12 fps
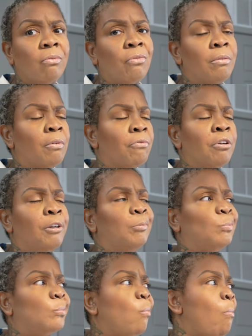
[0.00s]
from the front.
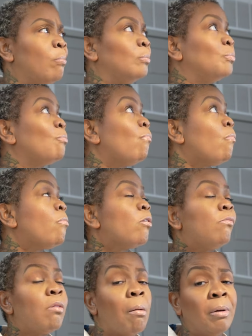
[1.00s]

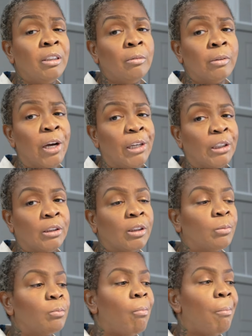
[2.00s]
But anyways,